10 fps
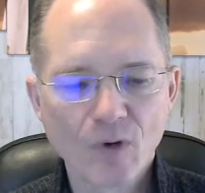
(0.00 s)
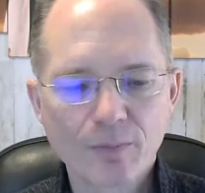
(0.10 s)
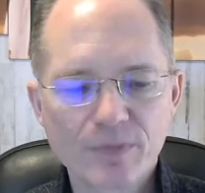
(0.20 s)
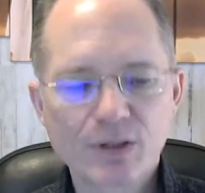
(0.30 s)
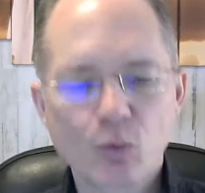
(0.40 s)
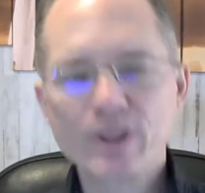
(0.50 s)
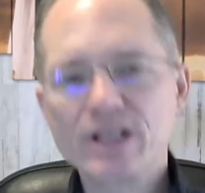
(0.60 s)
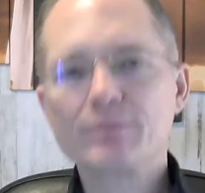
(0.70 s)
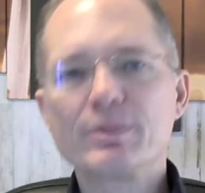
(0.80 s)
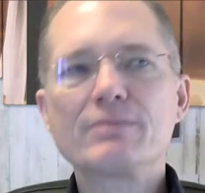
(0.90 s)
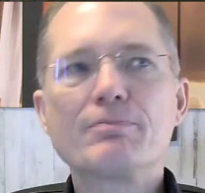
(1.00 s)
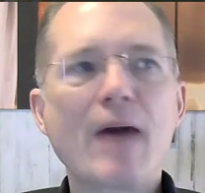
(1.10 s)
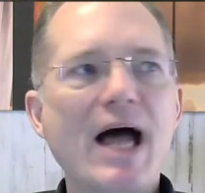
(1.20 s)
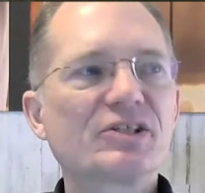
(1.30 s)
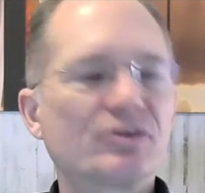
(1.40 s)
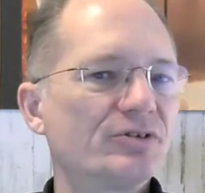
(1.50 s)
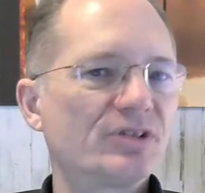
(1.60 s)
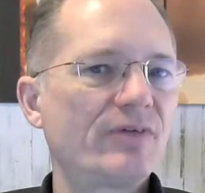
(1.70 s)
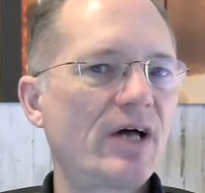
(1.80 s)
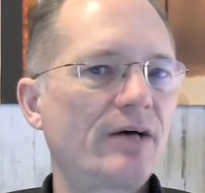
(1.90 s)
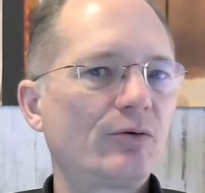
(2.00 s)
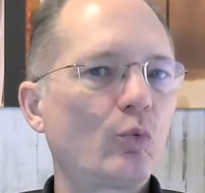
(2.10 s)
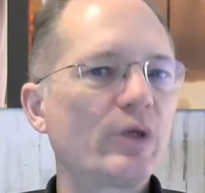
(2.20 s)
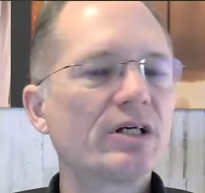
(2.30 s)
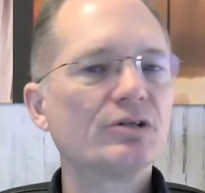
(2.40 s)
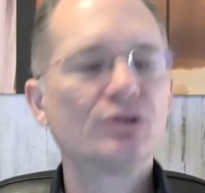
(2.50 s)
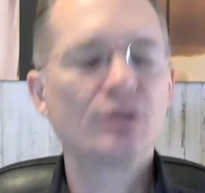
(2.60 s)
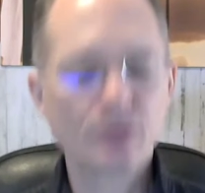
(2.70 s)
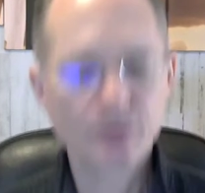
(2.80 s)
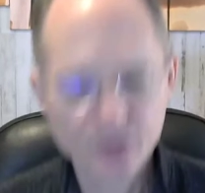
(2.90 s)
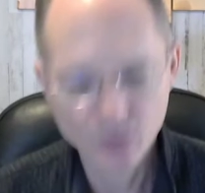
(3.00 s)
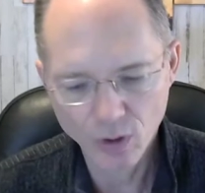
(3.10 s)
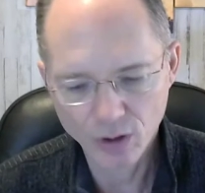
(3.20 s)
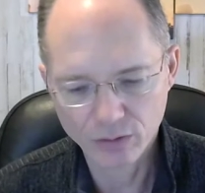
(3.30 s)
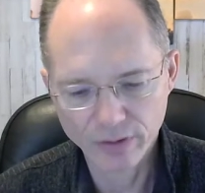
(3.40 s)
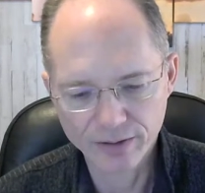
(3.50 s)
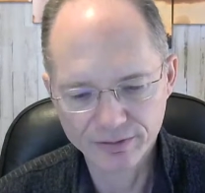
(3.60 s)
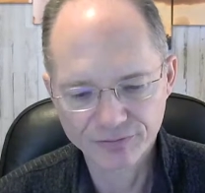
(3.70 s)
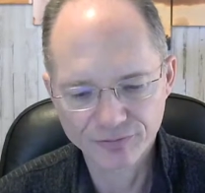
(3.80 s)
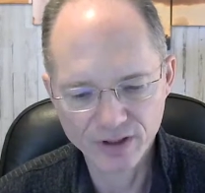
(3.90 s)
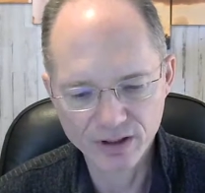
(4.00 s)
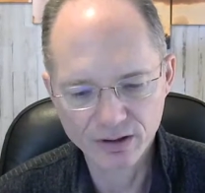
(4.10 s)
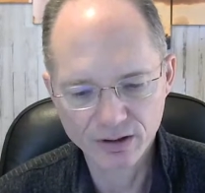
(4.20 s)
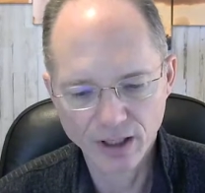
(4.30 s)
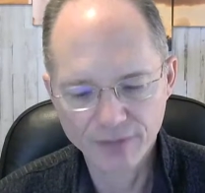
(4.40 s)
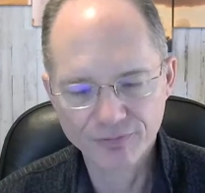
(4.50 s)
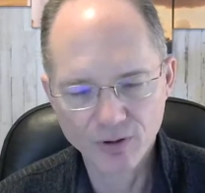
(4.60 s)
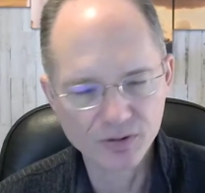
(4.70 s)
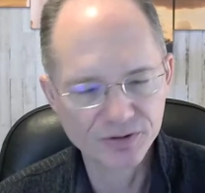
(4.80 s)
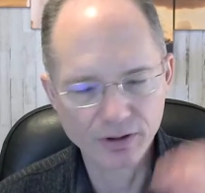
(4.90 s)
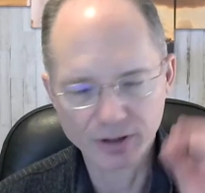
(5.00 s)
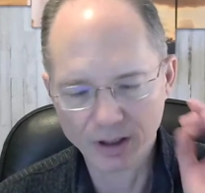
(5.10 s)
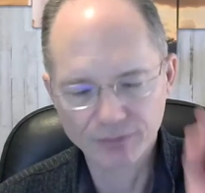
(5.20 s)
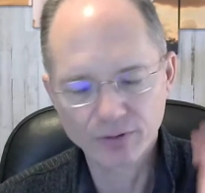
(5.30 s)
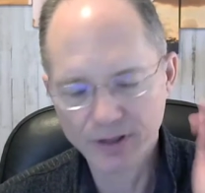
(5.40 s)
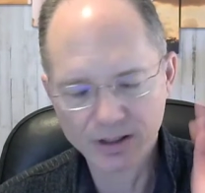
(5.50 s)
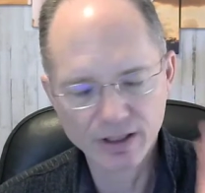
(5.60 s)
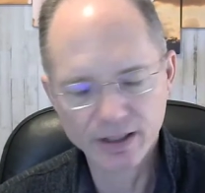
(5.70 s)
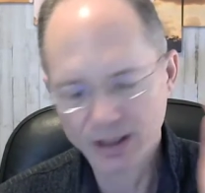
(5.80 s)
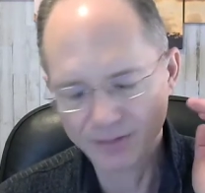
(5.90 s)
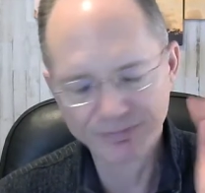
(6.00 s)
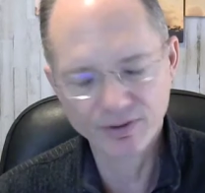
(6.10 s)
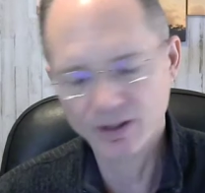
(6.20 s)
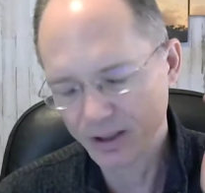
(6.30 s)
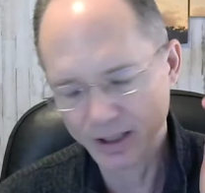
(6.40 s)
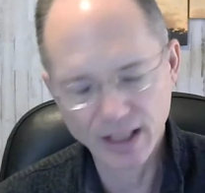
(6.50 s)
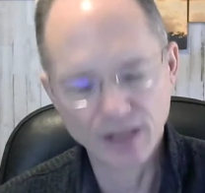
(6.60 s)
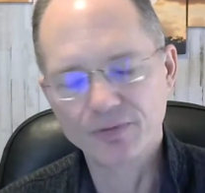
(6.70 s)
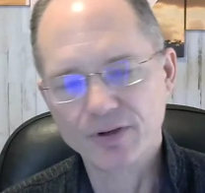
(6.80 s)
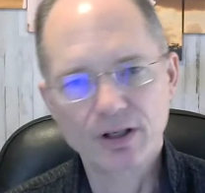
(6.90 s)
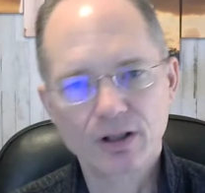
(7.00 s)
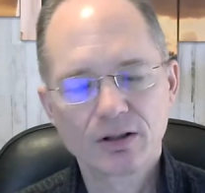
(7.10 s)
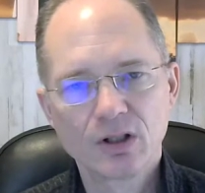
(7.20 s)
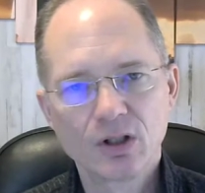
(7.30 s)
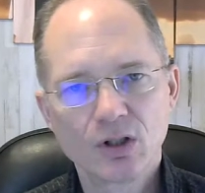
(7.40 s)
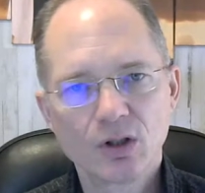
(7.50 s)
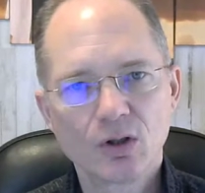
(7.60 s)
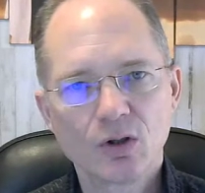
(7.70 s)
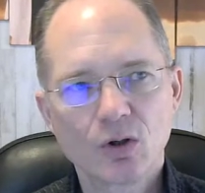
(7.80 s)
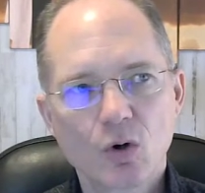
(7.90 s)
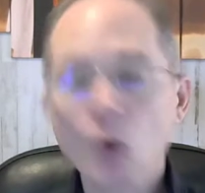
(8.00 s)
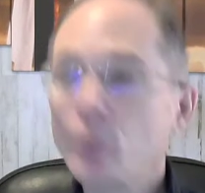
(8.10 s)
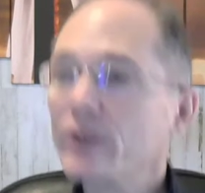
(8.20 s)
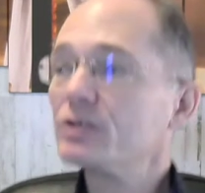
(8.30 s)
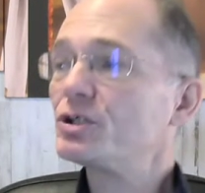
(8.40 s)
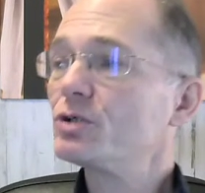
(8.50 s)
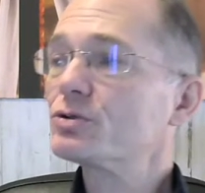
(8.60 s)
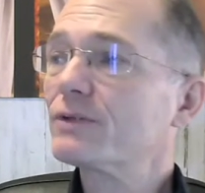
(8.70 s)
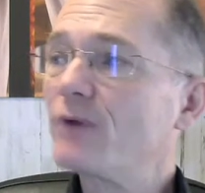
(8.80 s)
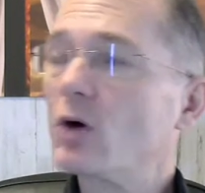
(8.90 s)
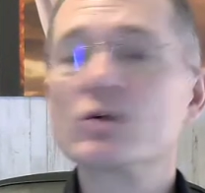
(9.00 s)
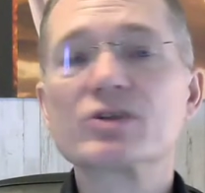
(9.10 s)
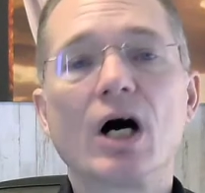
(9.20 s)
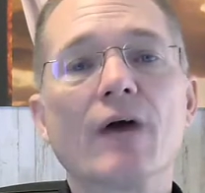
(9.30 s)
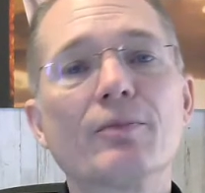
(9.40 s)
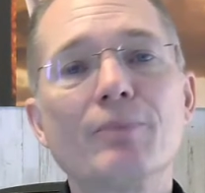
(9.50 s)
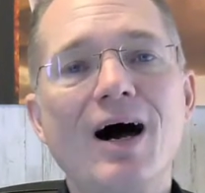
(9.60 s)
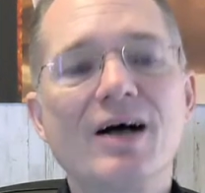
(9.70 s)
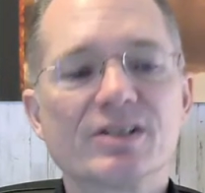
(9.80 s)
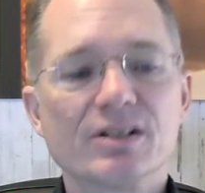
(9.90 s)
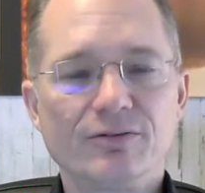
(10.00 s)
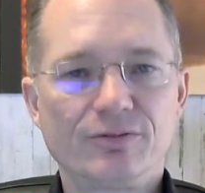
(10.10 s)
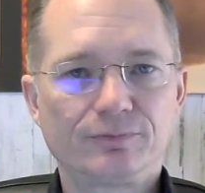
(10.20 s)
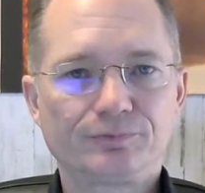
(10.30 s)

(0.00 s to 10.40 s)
But see, we can be masters of that. We can choose to walk around defeated and focus on every negative thing out there. Or we can choose to focus on the positive.